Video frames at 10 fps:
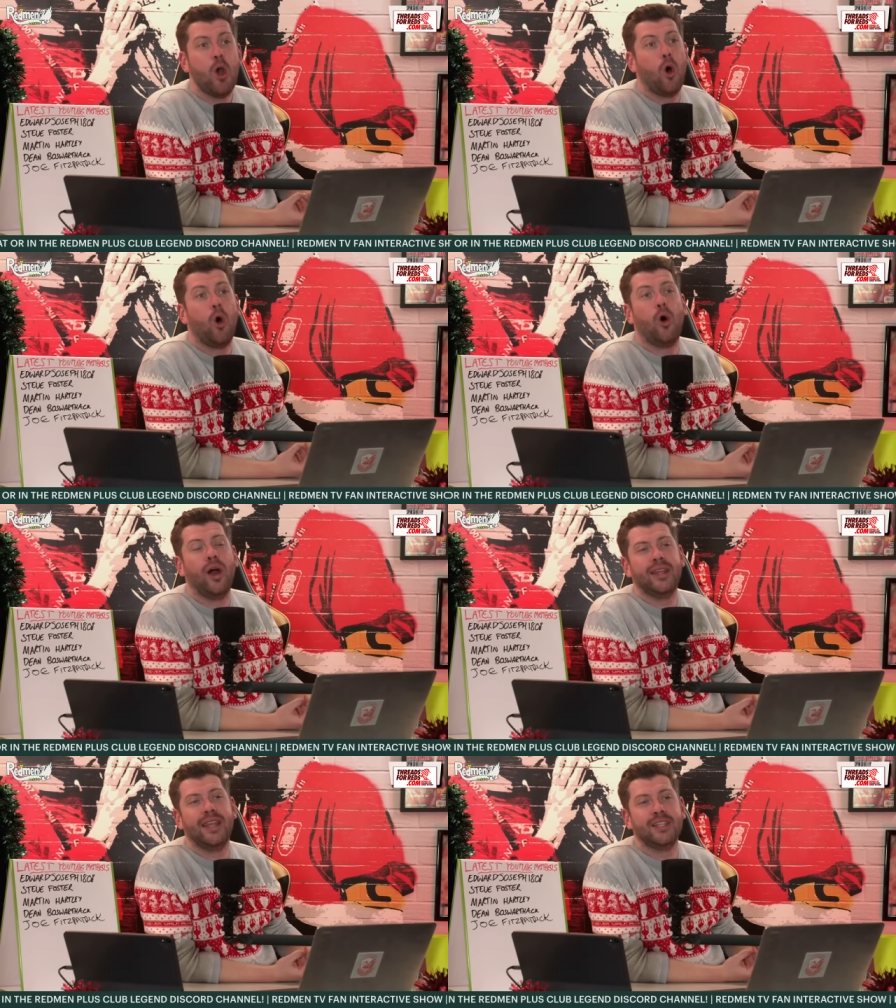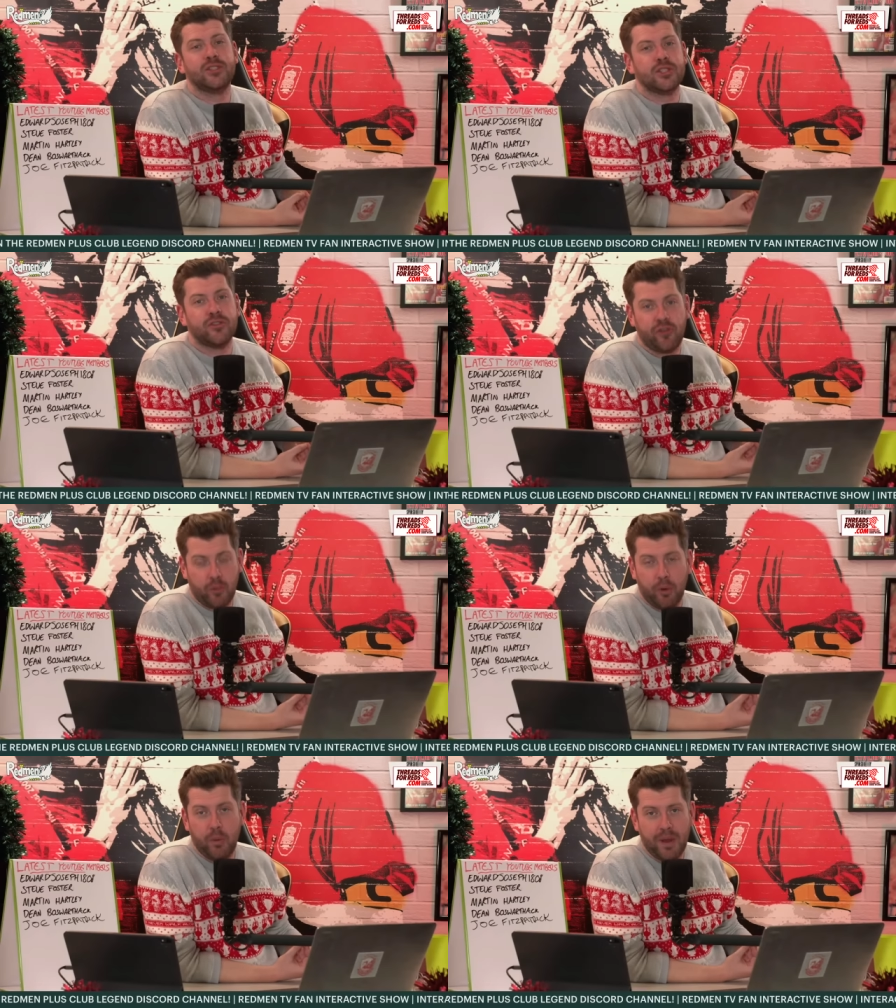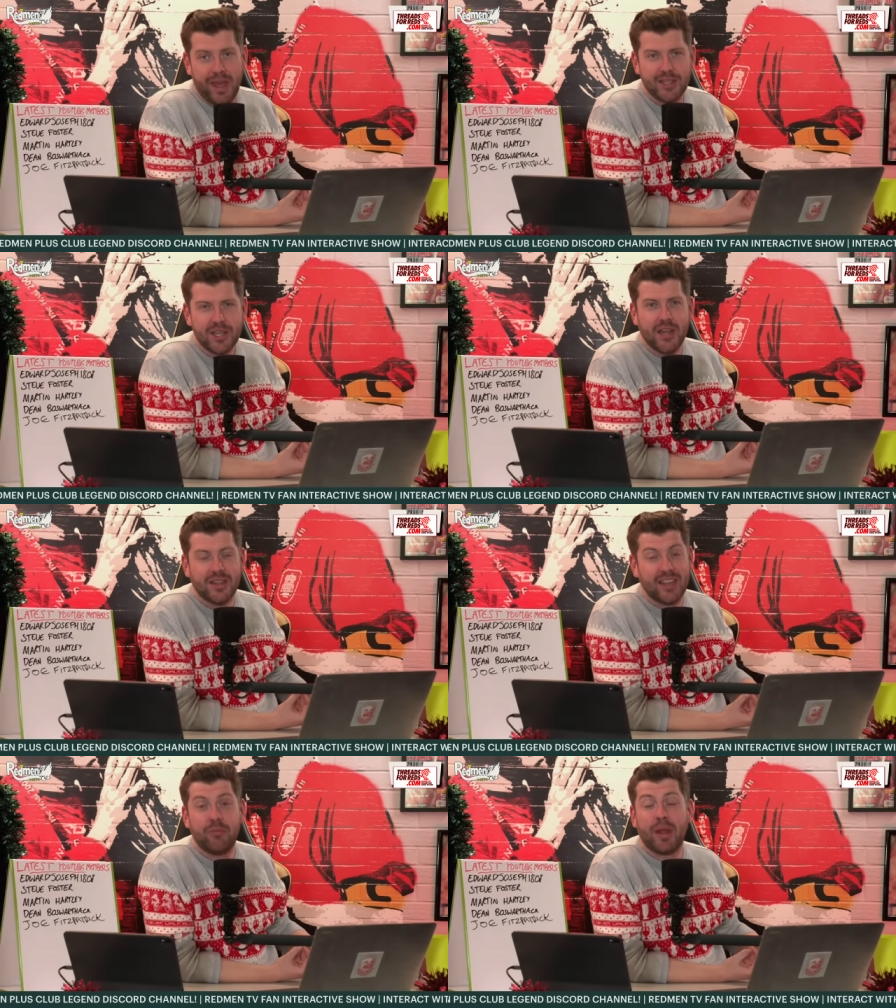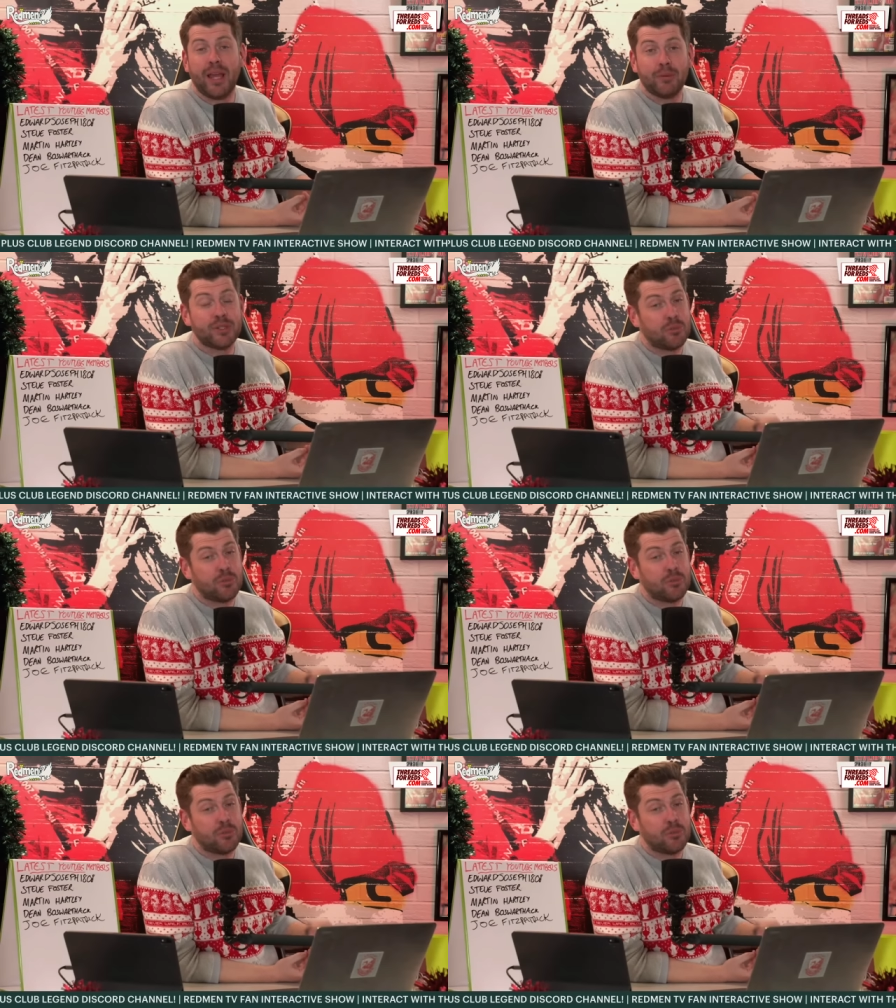or in the instance of football players that they've played with.